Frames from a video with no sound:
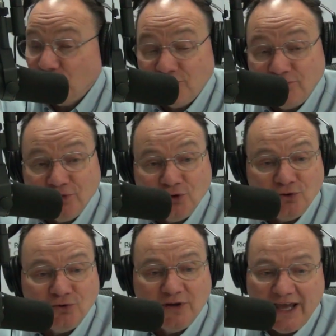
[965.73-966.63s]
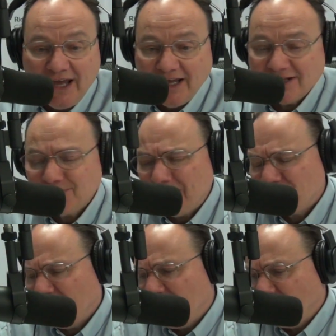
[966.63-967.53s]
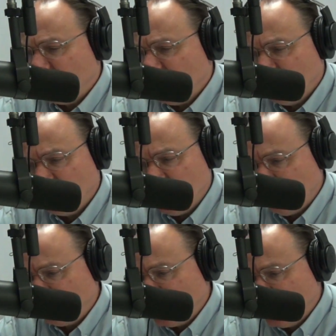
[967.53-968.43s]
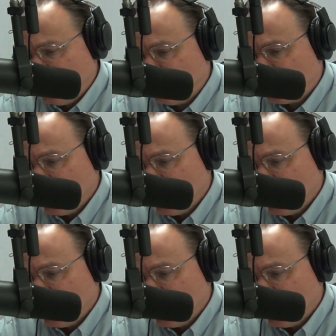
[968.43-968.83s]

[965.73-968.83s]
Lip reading: food, and especially if you have kids.